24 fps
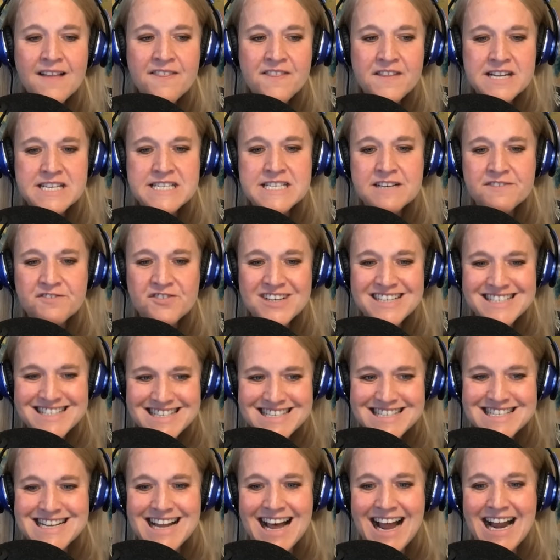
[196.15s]
the difference
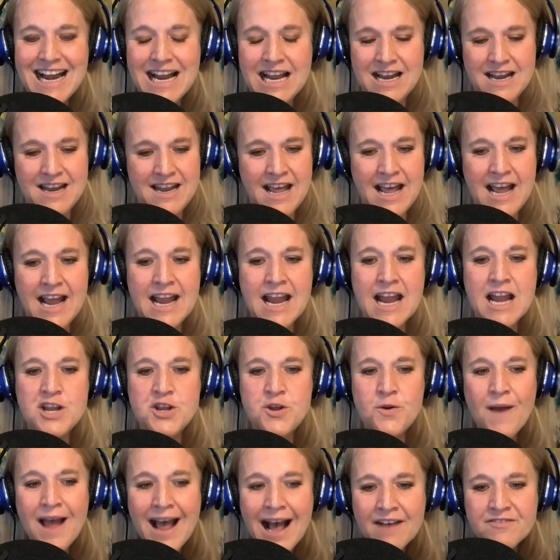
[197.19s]
is night and day, and
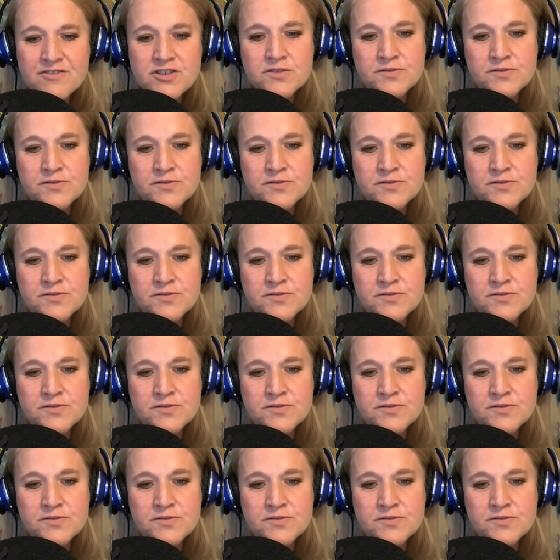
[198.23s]
you have